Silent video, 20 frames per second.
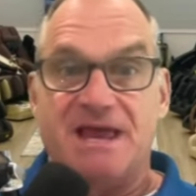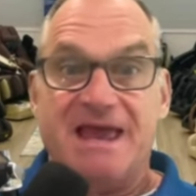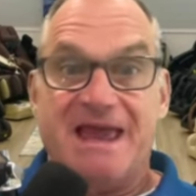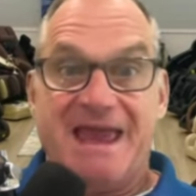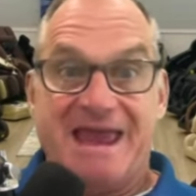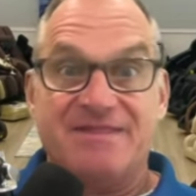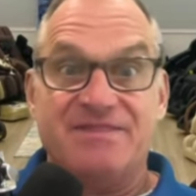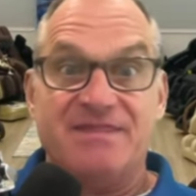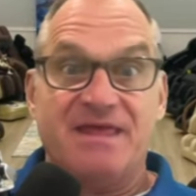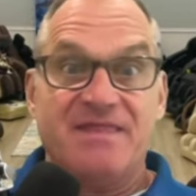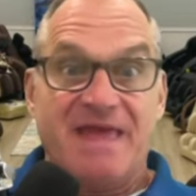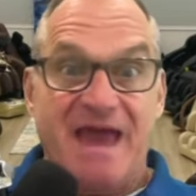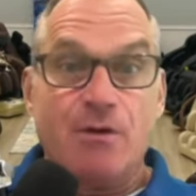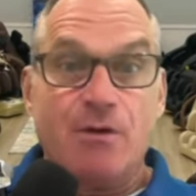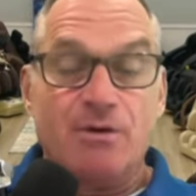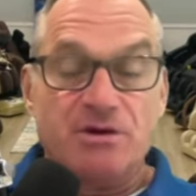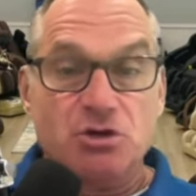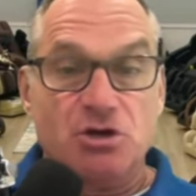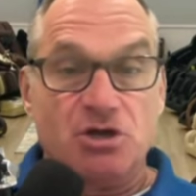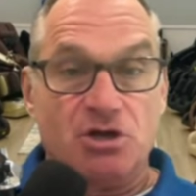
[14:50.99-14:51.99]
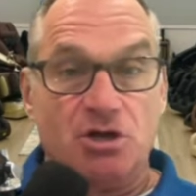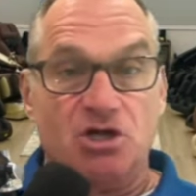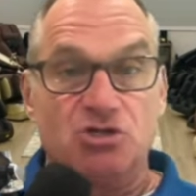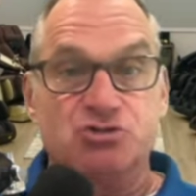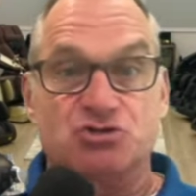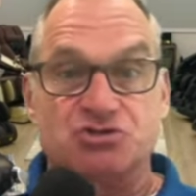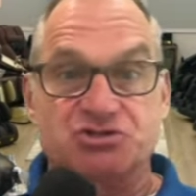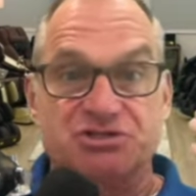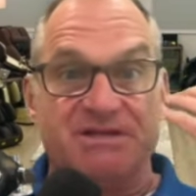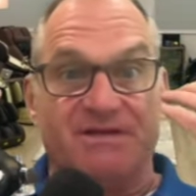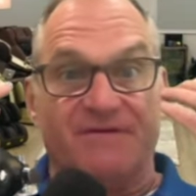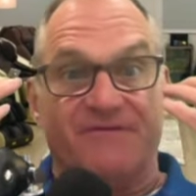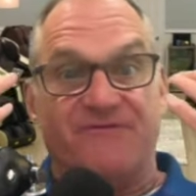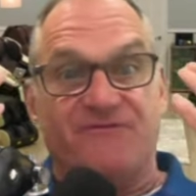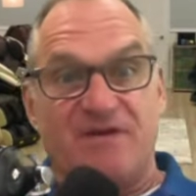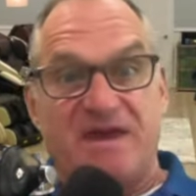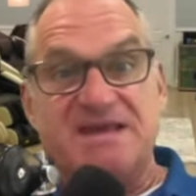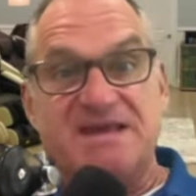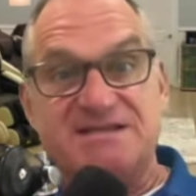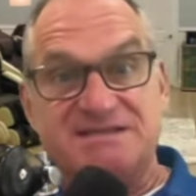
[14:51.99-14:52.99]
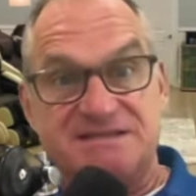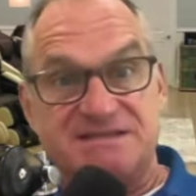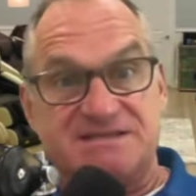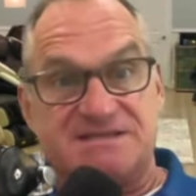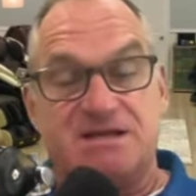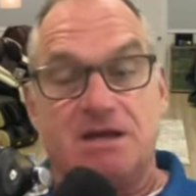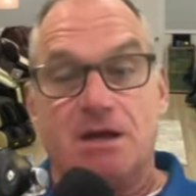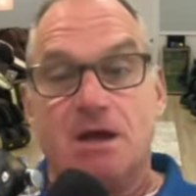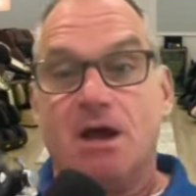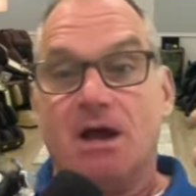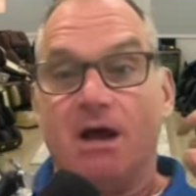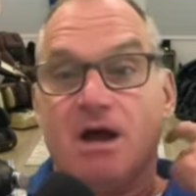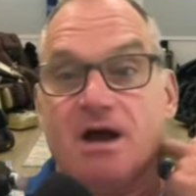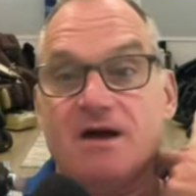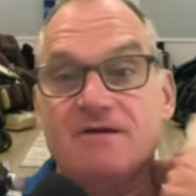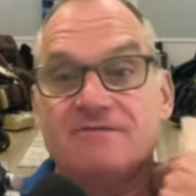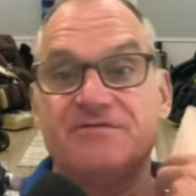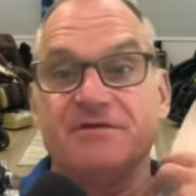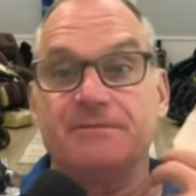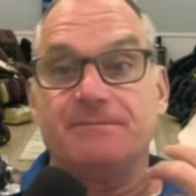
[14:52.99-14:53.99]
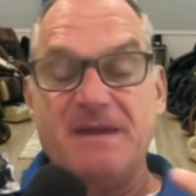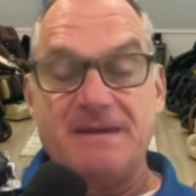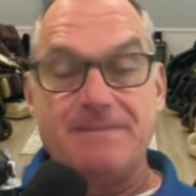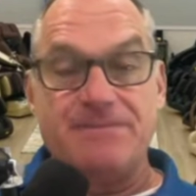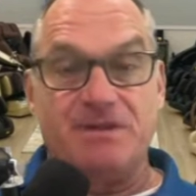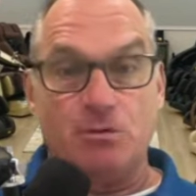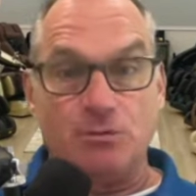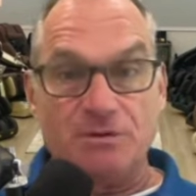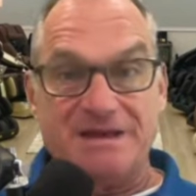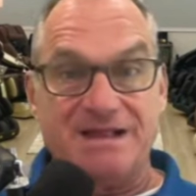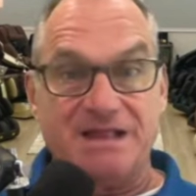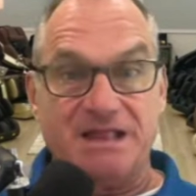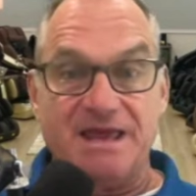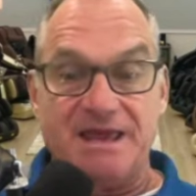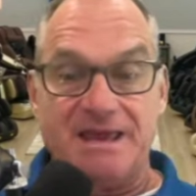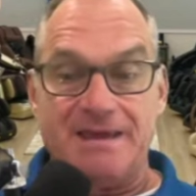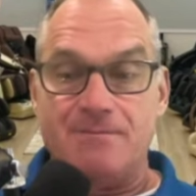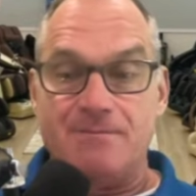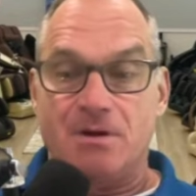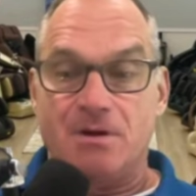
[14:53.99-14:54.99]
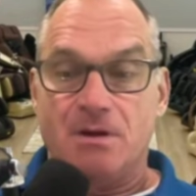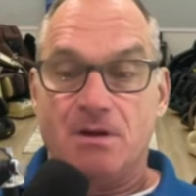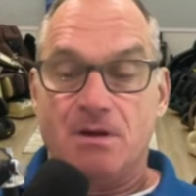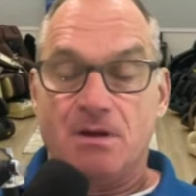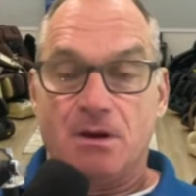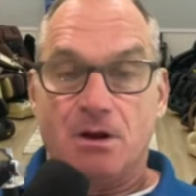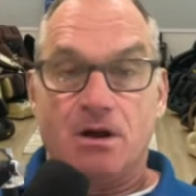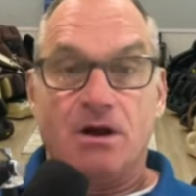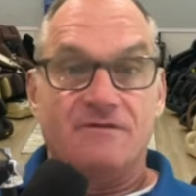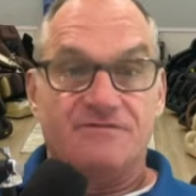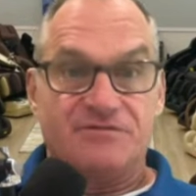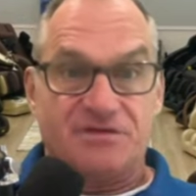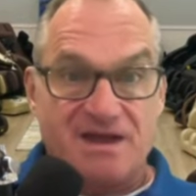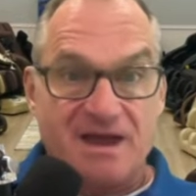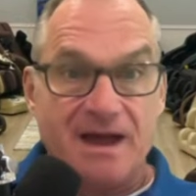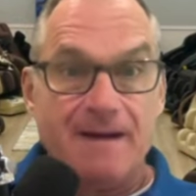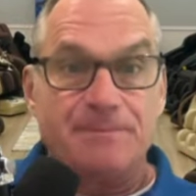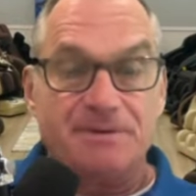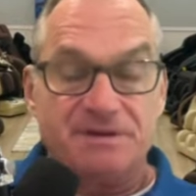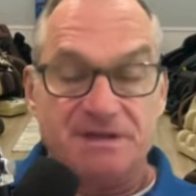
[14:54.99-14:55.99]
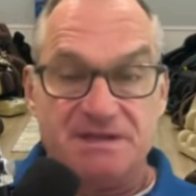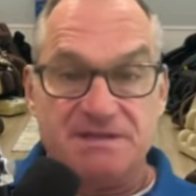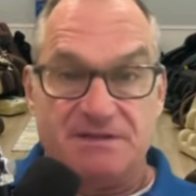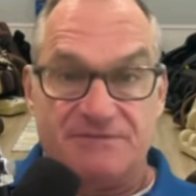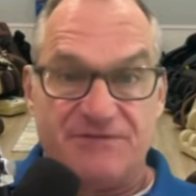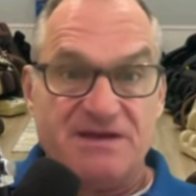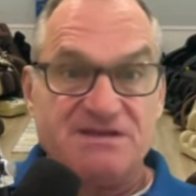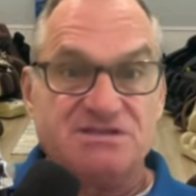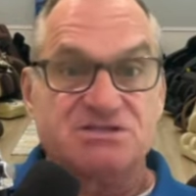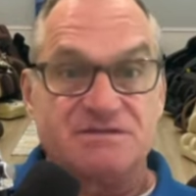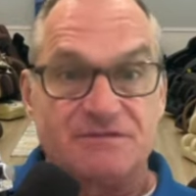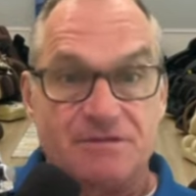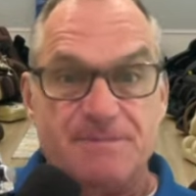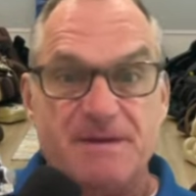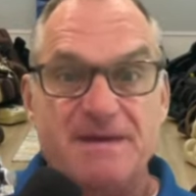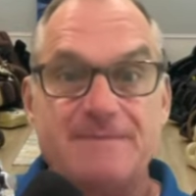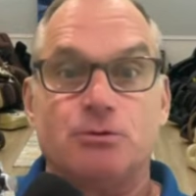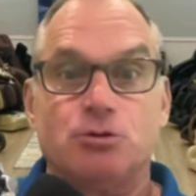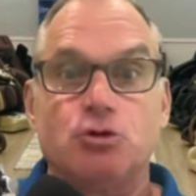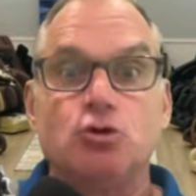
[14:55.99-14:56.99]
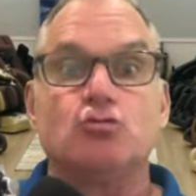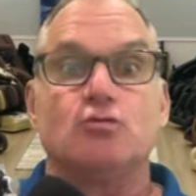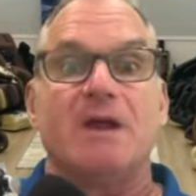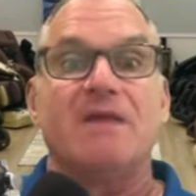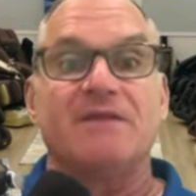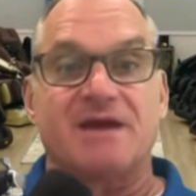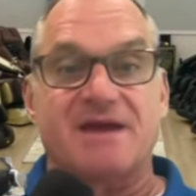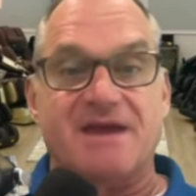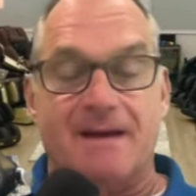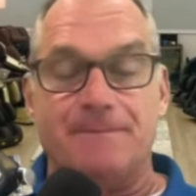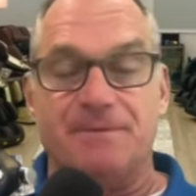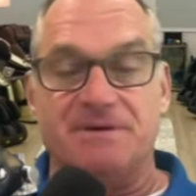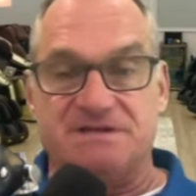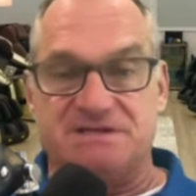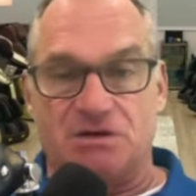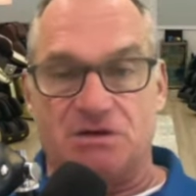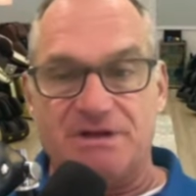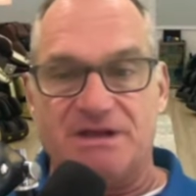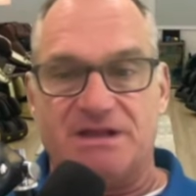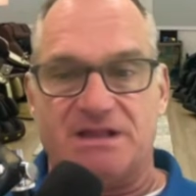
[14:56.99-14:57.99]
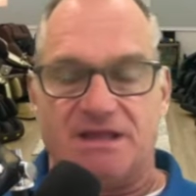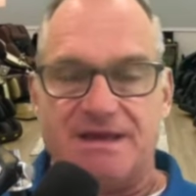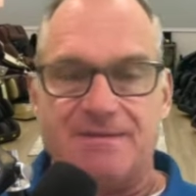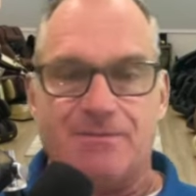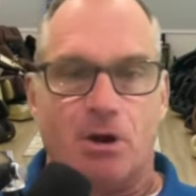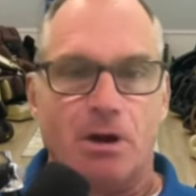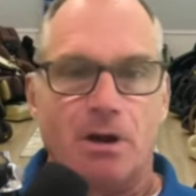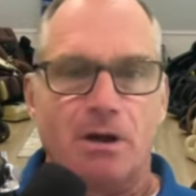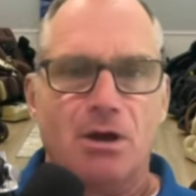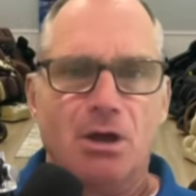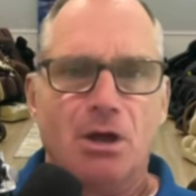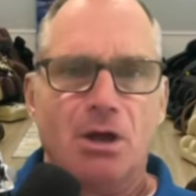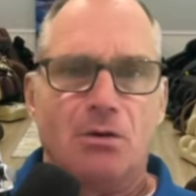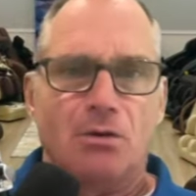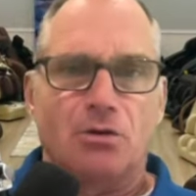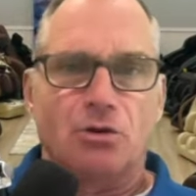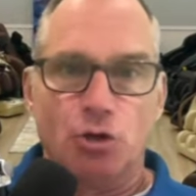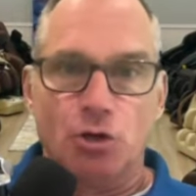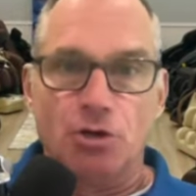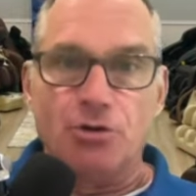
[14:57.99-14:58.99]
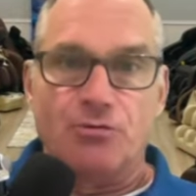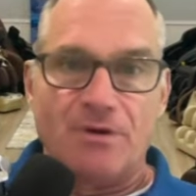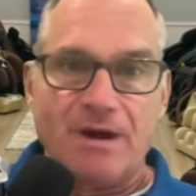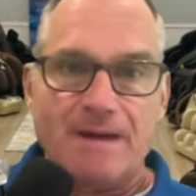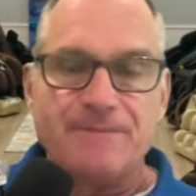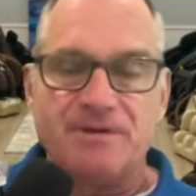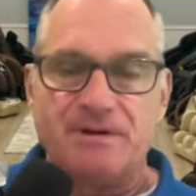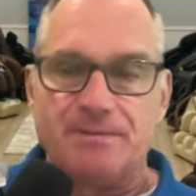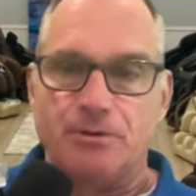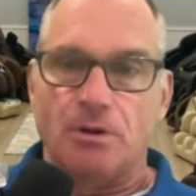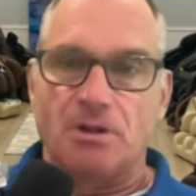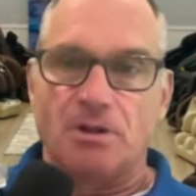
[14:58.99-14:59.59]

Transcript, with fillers: And then that way you can also see the faces of the people that we claim uh, of the company, the faces of the people who run the companies that we claim are good, reputable